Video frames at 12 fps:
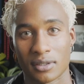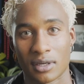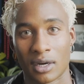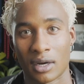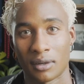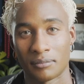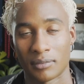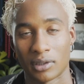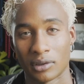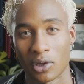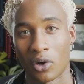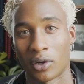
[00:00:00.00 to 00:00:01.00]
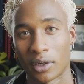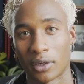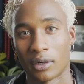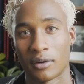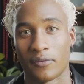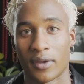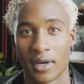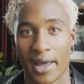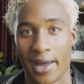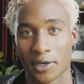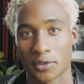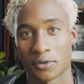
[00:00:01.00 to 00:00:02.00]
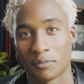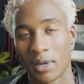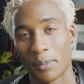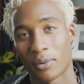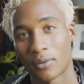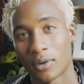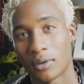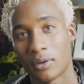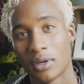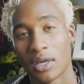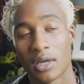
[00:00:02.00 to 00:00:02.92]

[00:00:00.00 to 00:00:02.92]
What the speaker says: longer than the actual paper roll.